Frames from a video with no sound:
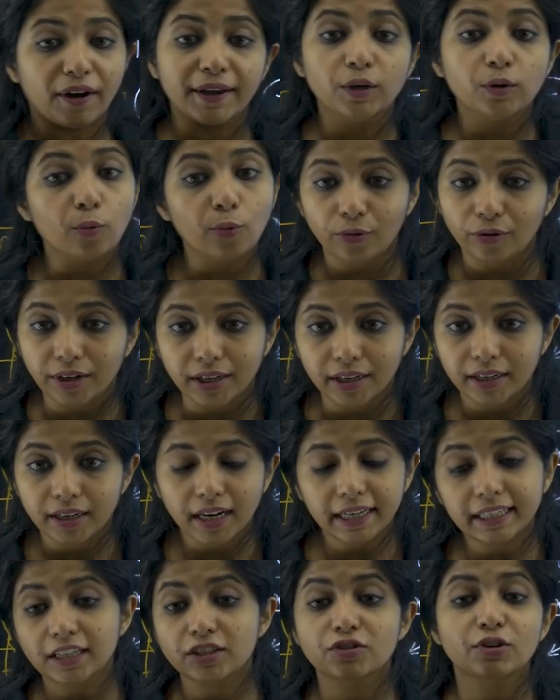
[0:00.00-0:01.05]
Y only.
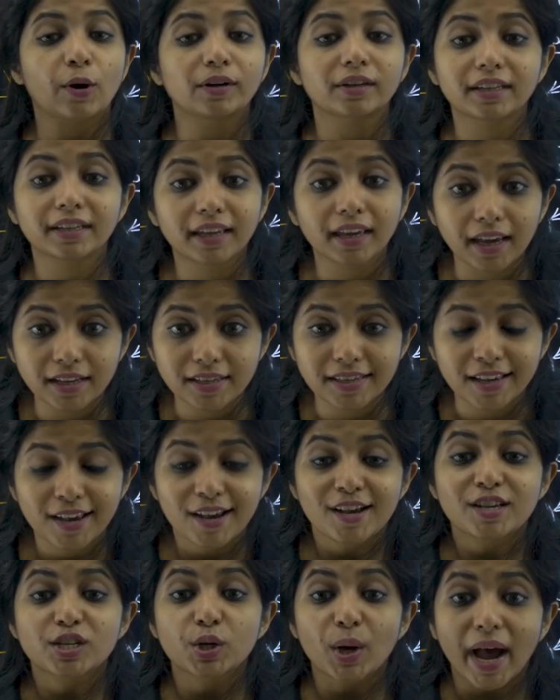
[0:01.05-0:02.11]
It is not the case.
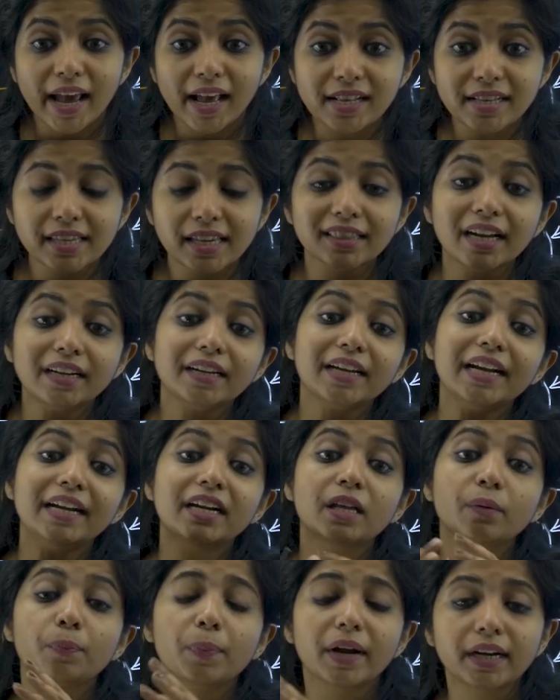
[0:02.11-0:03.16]
So I will see that
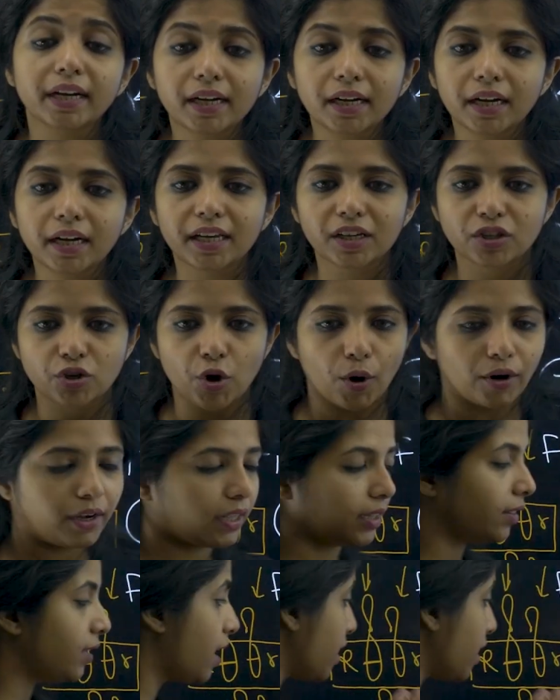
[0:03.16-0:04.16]
independently assorting.